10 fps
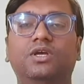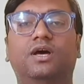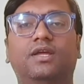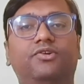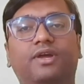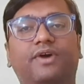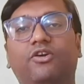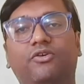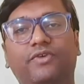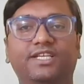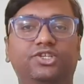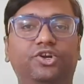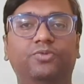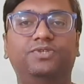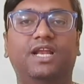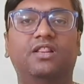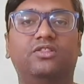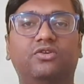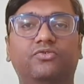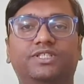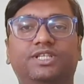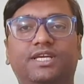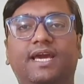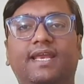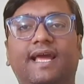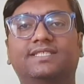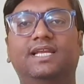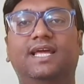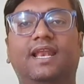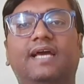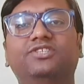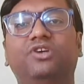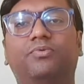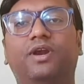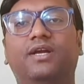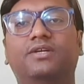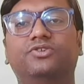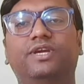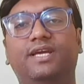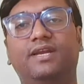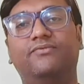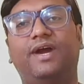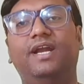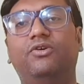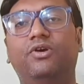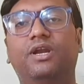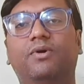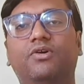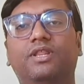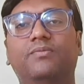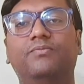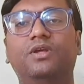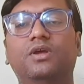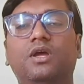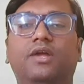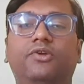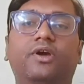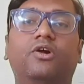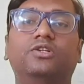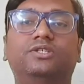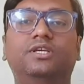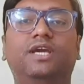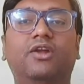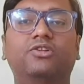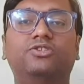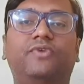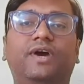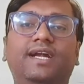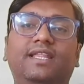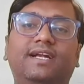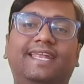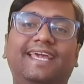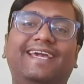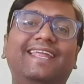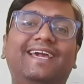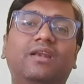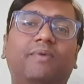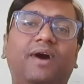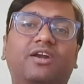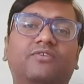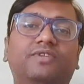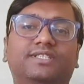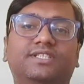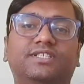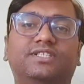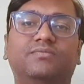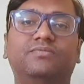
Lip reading: You can find out various YouTube channels through which he can actually analyze your product. So he can find good about them. He can also find the technical part of this system.